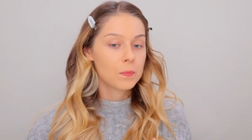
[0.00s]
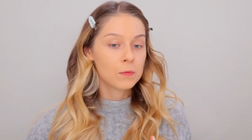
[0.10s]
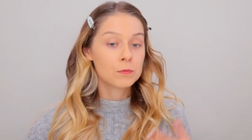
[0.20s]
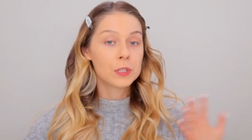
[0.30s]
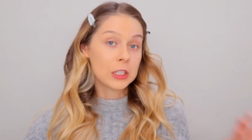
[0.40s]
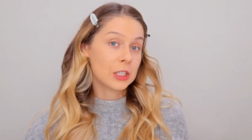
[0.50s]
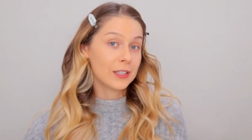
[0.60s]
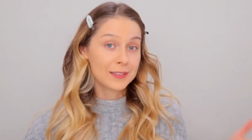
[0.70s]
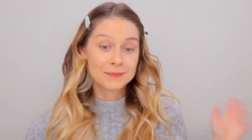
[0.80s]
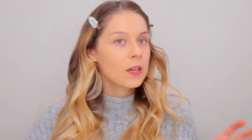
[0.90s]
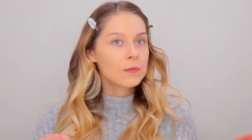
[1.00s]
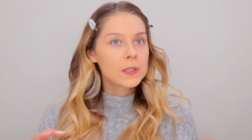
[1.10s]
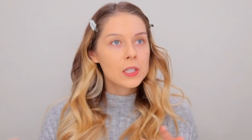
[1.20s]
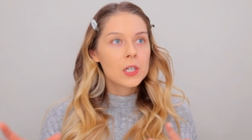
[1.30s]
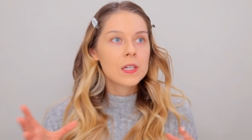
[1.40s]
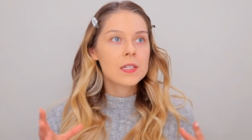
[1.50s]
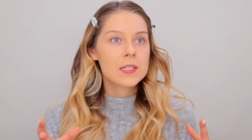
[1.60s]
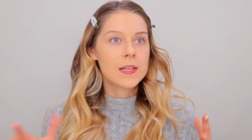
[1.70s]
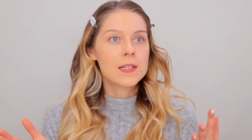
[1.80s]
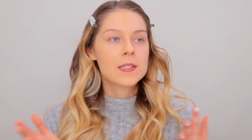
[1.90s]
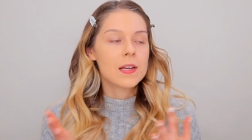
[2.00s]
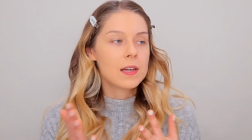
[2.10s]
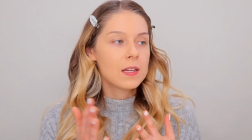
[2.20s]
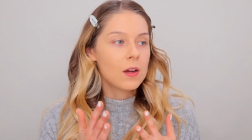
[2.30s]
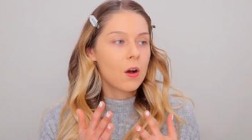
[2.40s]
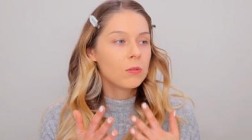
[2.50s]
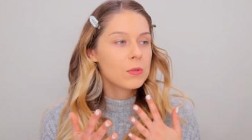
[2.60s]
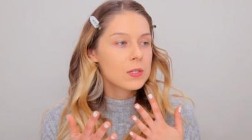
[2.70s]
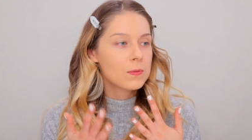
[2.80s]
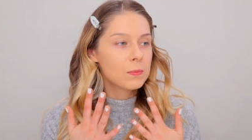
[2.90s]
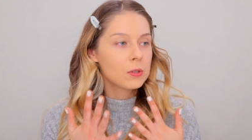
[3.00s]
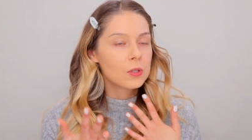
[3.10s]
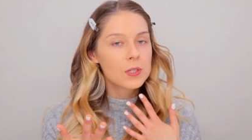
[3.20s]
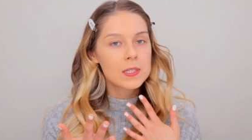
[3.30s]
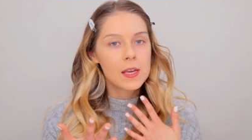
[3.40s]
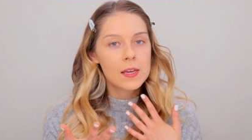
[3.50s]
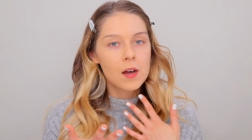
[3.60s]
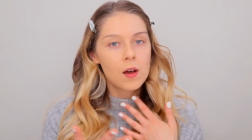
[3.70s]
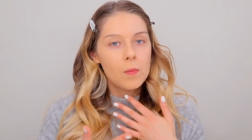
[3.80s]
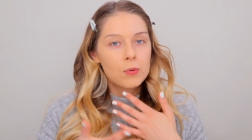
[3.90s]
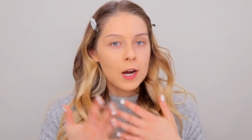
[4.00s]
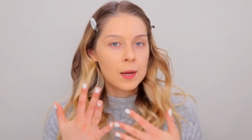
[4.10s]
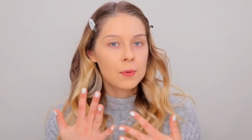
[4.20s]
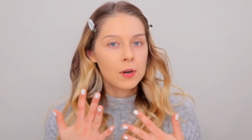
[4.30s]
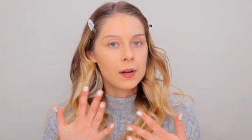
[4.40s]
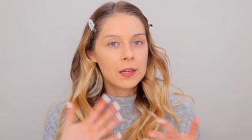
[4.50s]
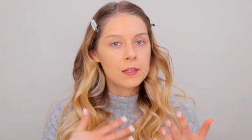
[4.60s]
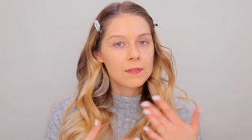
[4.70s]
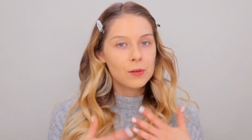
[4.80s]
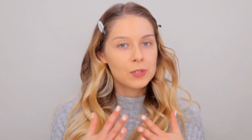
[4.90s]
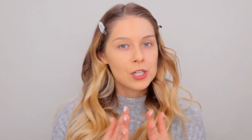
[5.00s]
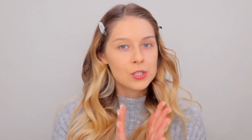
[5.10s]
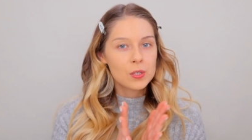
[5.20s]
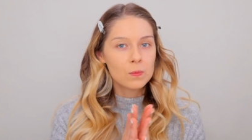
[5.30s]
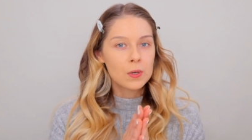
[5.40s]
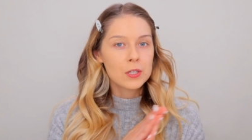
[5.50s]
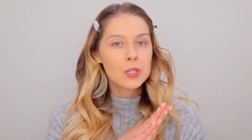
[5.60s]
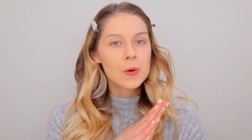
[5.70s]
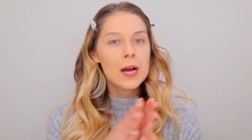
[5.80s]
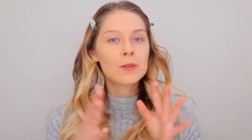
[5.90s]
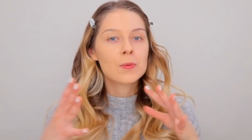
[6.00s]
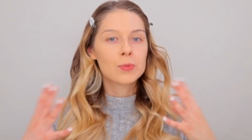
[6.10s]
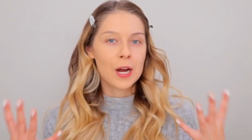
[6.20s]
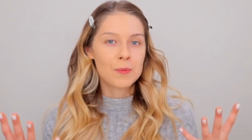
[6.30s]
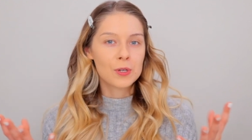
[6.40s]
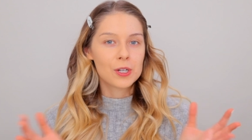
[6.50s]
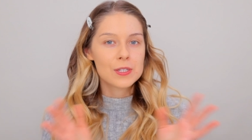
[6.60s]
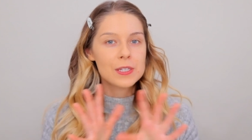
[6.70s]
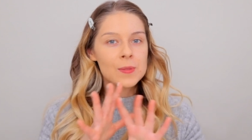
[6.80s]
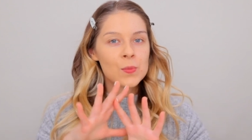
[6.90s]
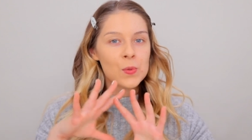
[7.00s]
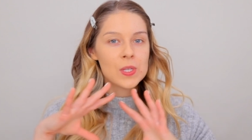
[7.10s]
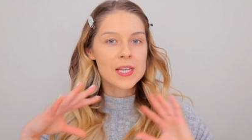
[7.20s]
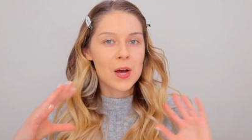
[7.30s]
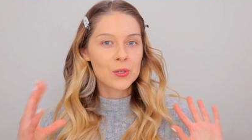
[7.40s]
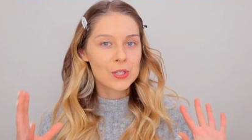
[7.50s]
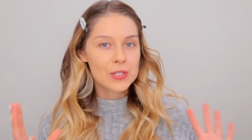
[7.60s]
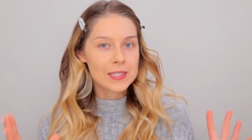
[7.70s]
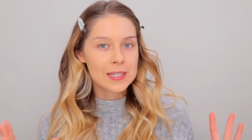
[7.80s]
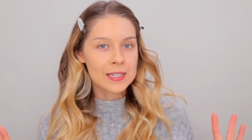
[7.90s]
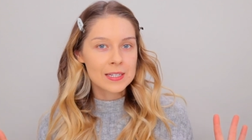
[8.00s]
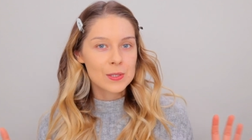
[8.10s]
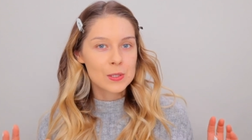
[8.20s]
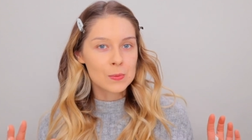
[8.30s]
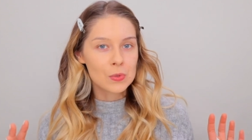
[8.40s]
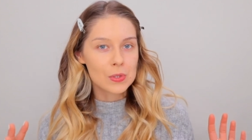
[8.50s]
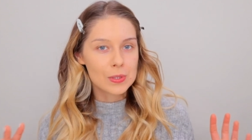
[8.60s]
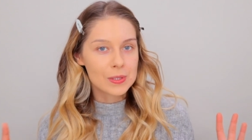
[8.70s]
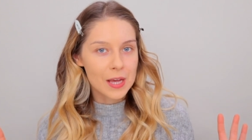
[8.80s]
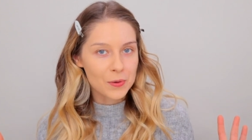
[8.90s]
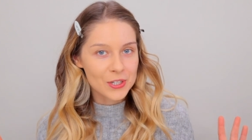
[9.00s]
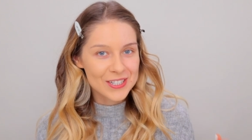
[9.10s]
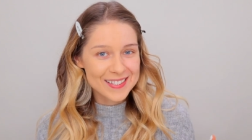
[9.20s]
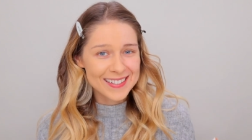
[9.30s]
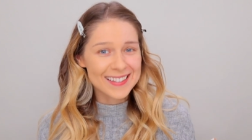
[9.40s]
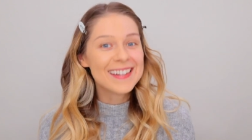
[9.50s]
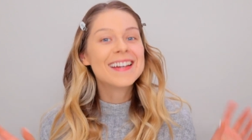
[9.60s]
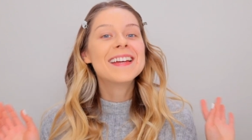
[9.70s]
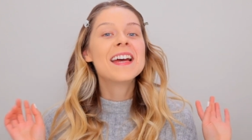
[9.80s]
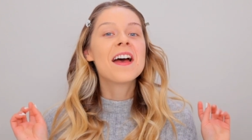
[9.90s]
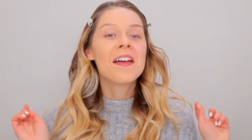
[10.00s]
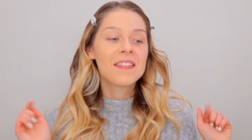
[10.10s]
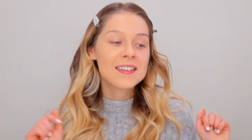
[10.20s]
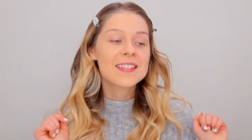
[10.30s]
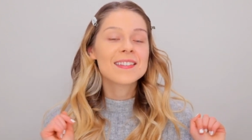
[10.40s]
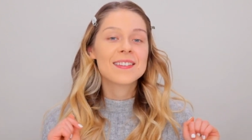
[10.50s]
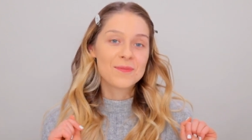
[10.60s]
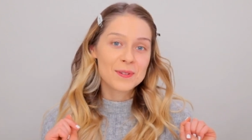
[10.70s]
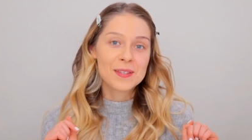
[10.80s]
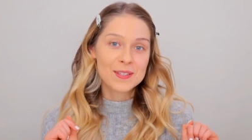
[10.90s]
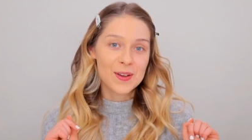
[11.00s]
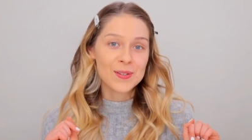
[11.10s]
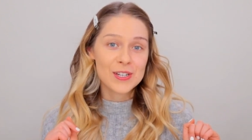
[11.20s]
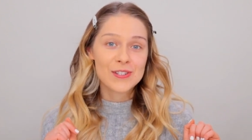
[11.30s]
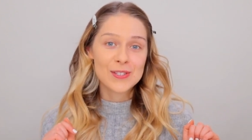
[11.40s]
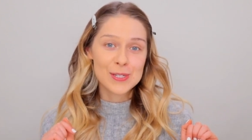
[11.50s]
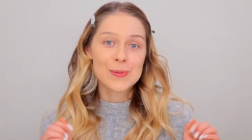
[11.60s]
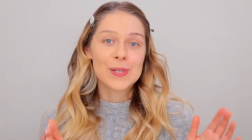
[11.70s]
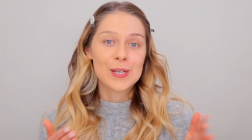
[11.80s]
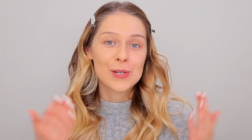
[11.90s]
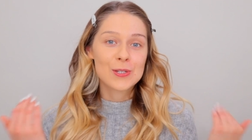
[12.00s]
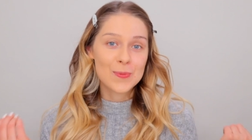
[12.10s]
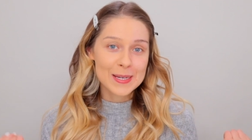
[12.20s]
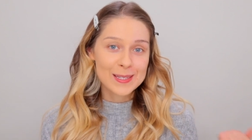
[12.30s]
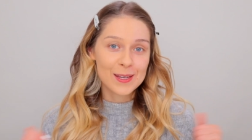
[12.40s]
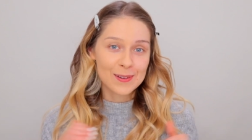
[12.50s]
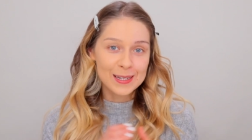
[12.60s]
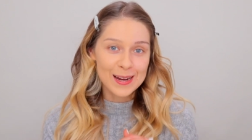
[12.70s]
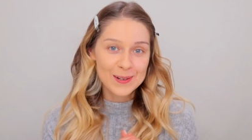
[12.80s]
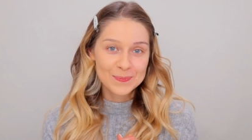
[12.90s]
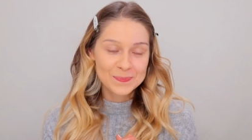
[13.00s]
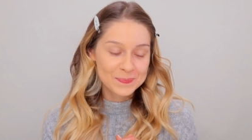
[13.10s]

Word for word: really good. Really good in the sense that it almost looks like a primer and a foundation in one. You know how a primer smooths out your skin, smoothes out your skin? This is what this foundation is doing to my skin right now.